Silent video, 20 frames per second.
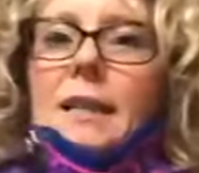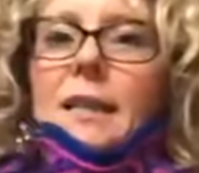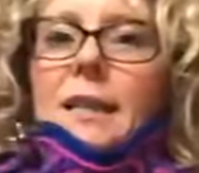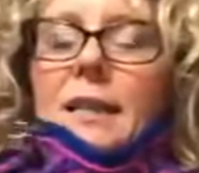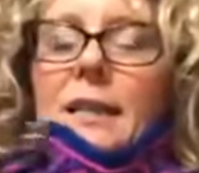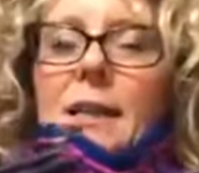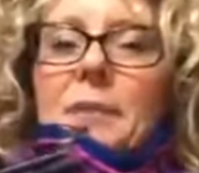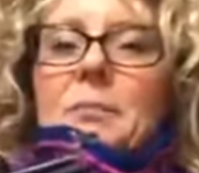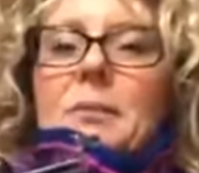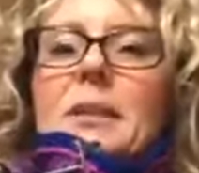
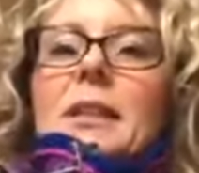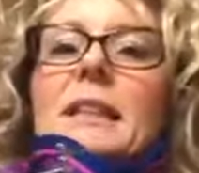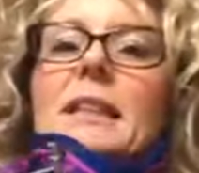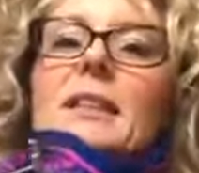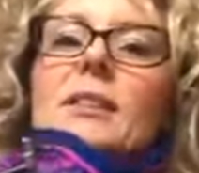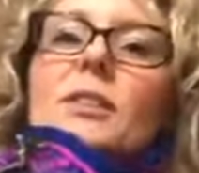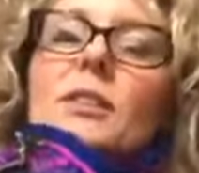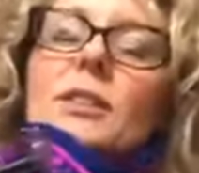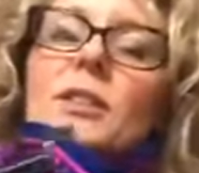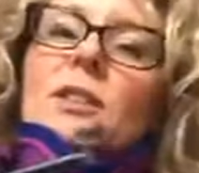I'm
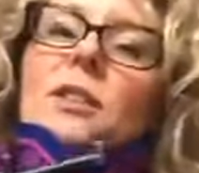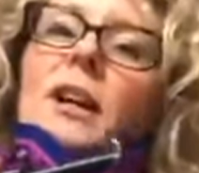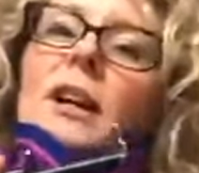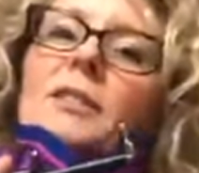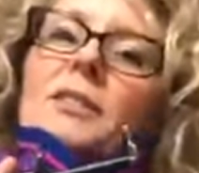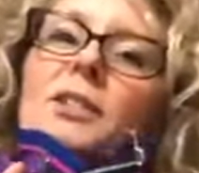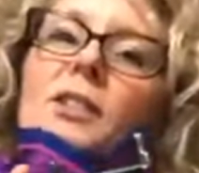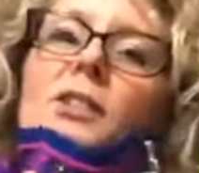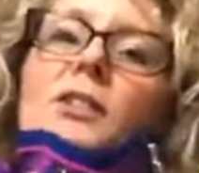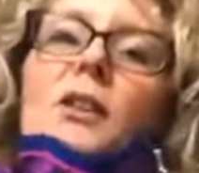little, so I have
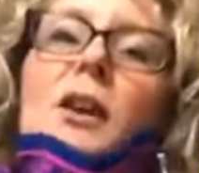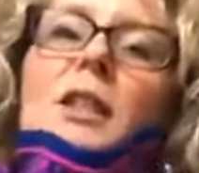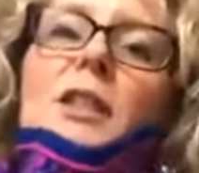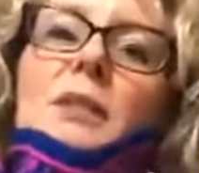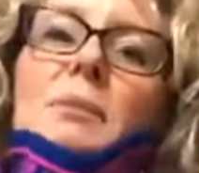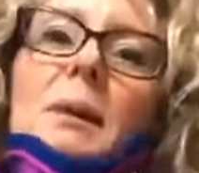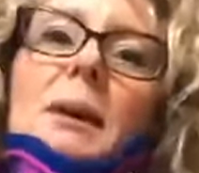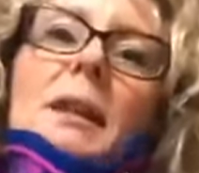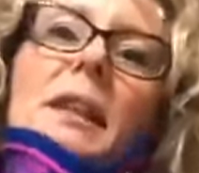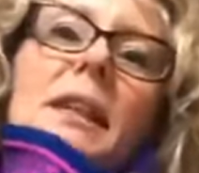to cross
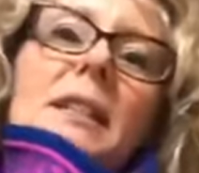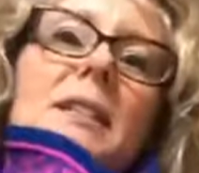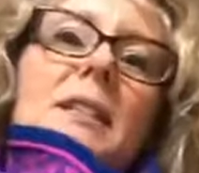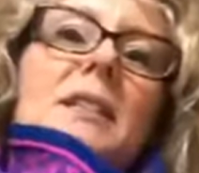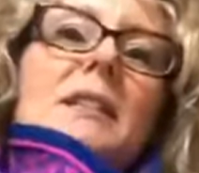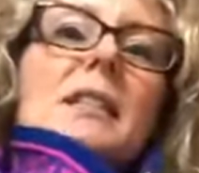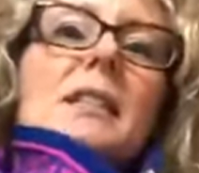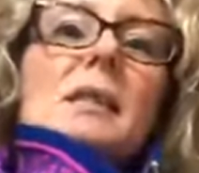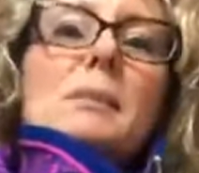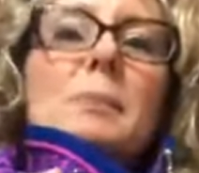my legs
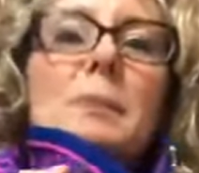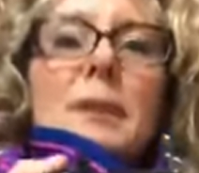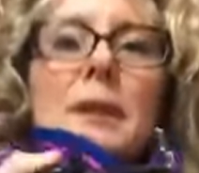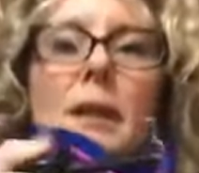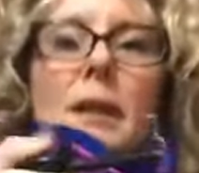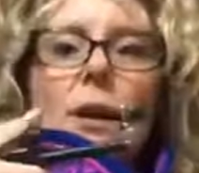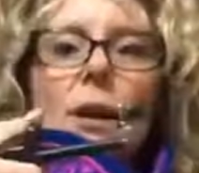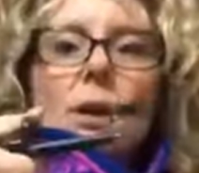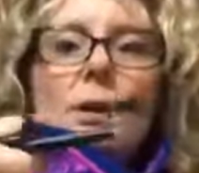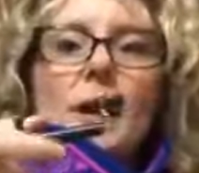to keep it
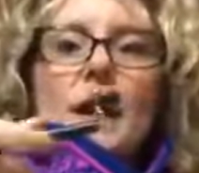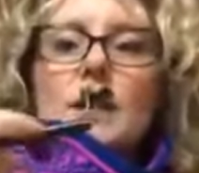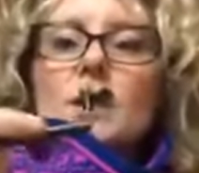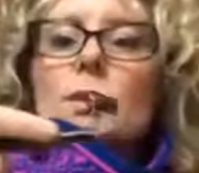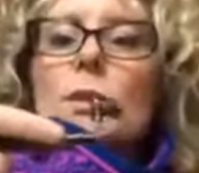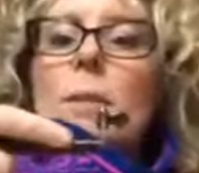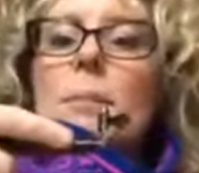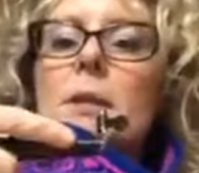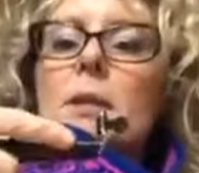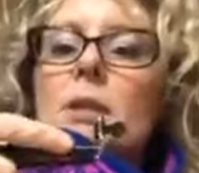there. Okay,
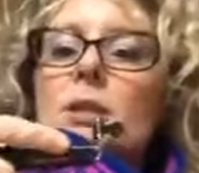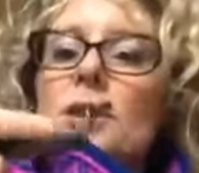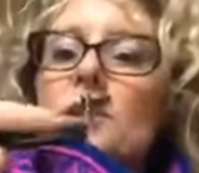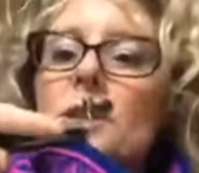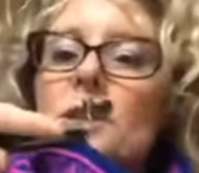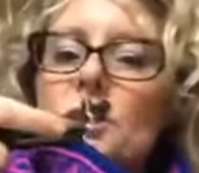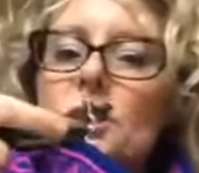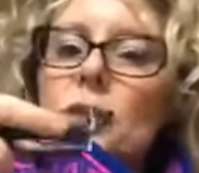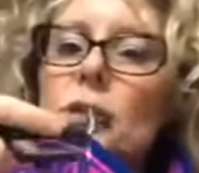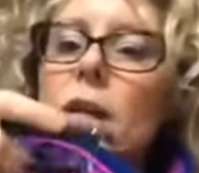so I'm going to turn
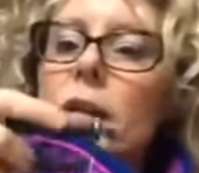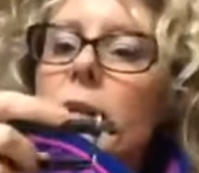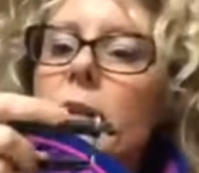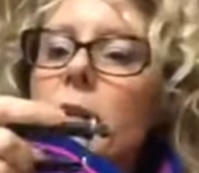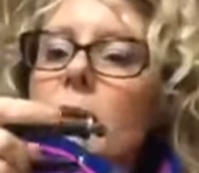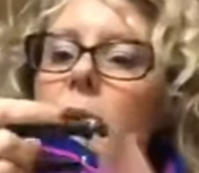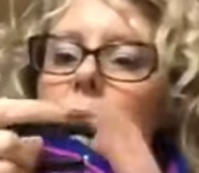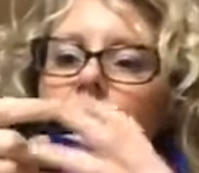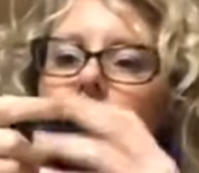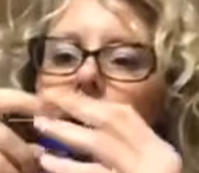the screen,
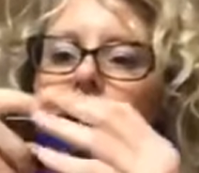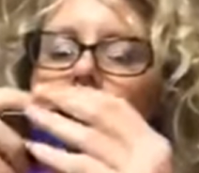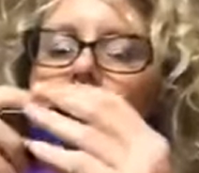and we're just